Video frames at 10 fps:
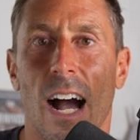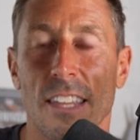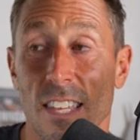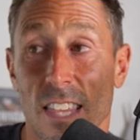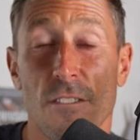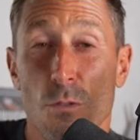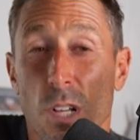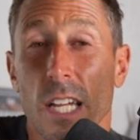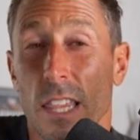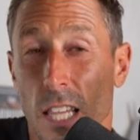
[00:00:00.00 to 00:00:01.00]
I think that if you
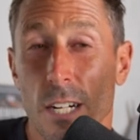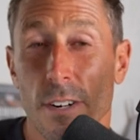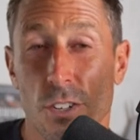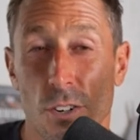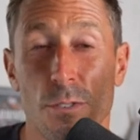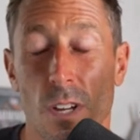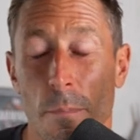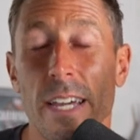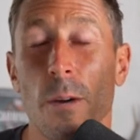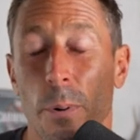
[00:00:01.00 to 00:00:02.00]
look at the literature, you
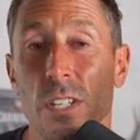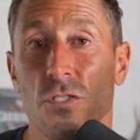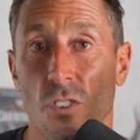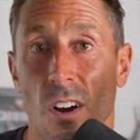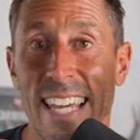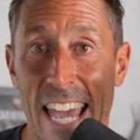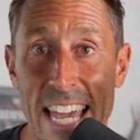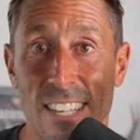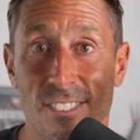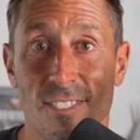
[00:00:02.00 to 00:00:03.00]
can make a pretty strong
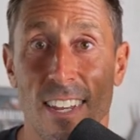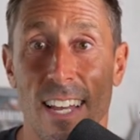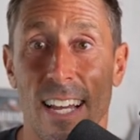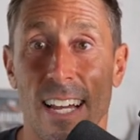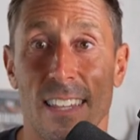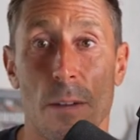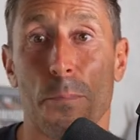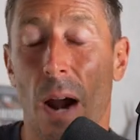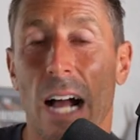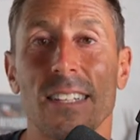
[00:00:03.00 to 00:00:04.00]
case
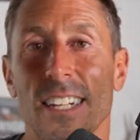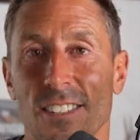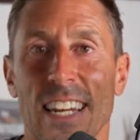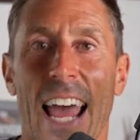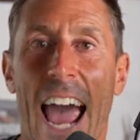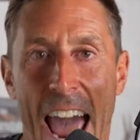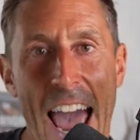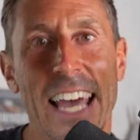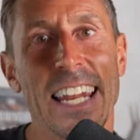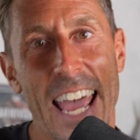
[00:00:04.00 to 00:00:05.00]
that broccoli doesn't
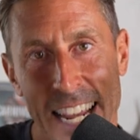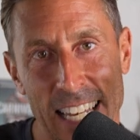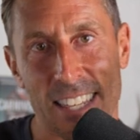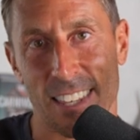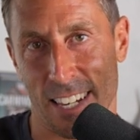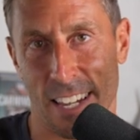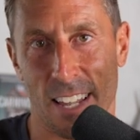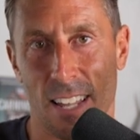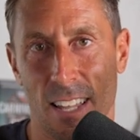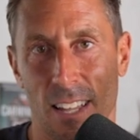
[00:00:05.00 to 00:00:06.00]
add anything